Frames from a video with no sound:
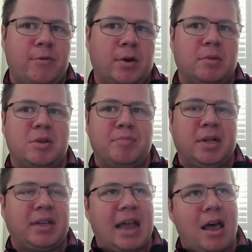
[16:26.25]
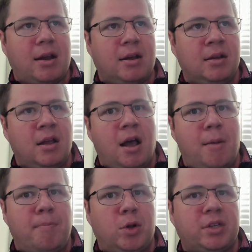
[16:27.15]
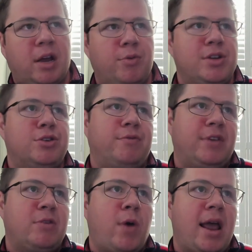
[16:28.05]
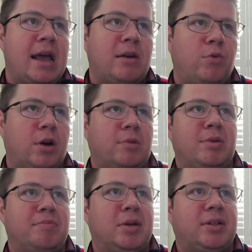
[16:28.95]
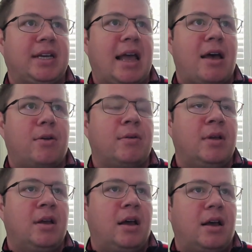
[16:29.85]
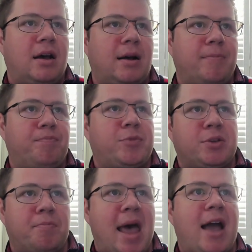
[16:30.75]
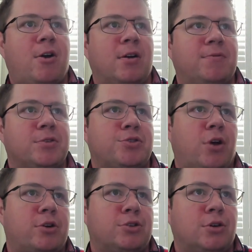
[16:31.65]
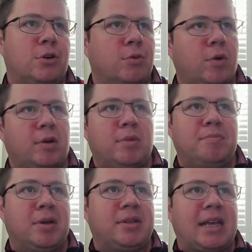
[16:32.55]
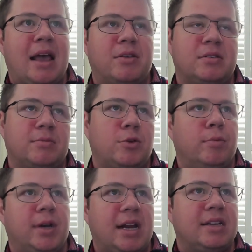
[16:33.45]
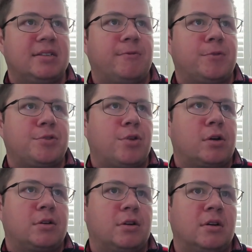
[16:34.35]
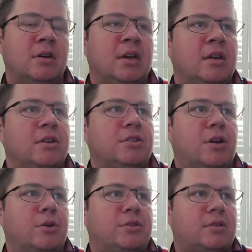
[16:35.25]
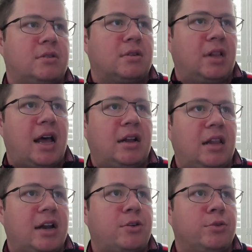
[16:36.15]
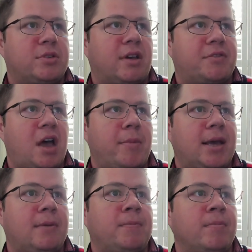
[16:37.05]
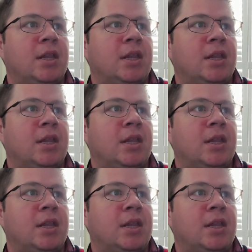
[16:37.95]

We're going to be building out a a multi-region V WAN. We're going to be building out um, some Packer infrastructure. We're going to be building out some Kubernetes infrastructure. So it's a lot, a lot of cool stuff coming.